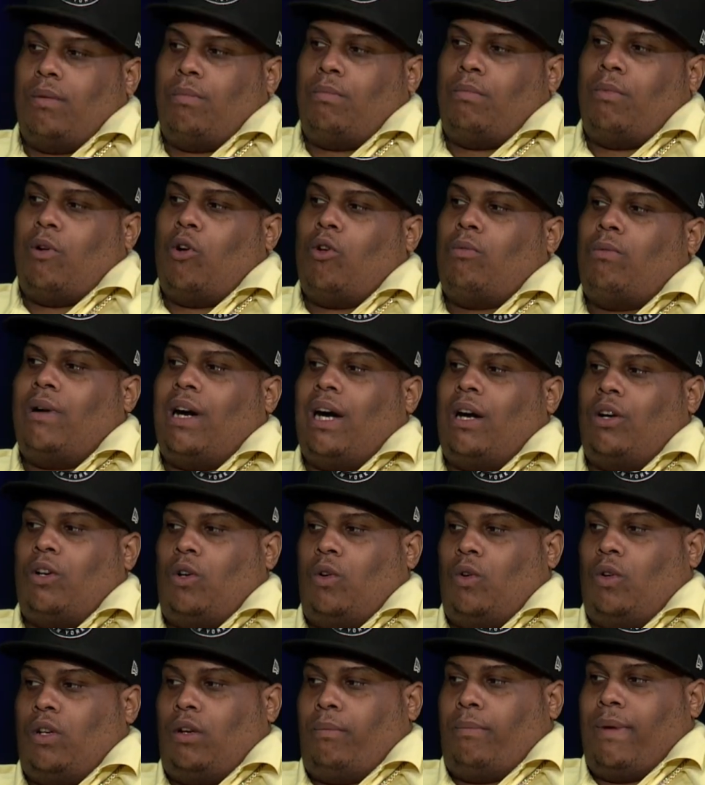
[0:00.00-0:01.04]
mobile
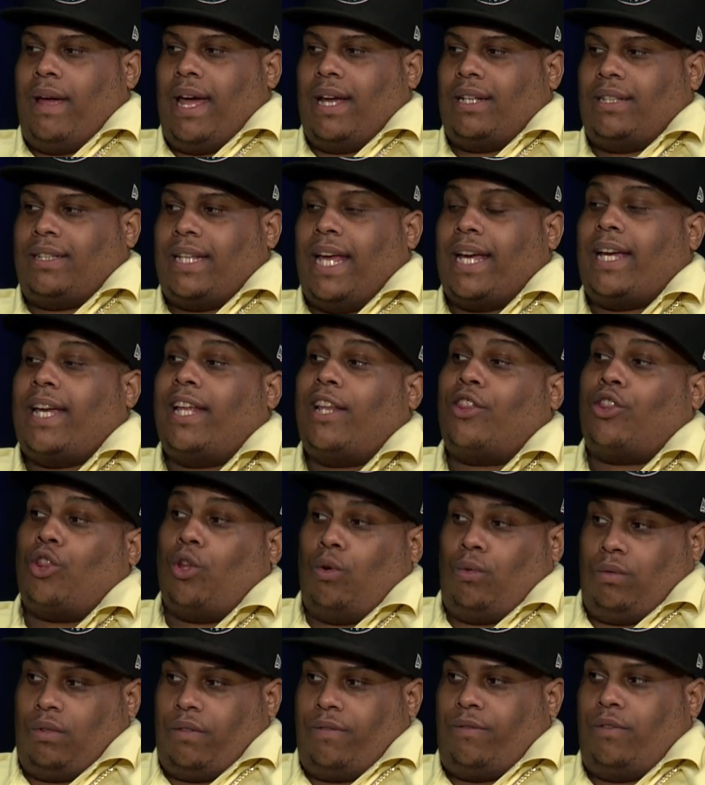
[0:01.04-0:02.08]
quarterbacks that can
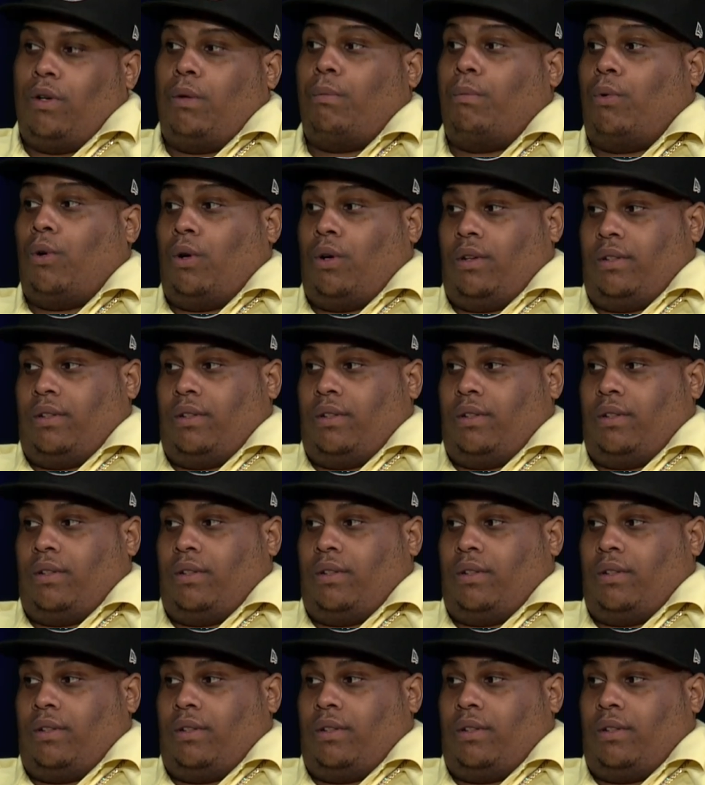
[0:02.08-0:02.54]
throw the football.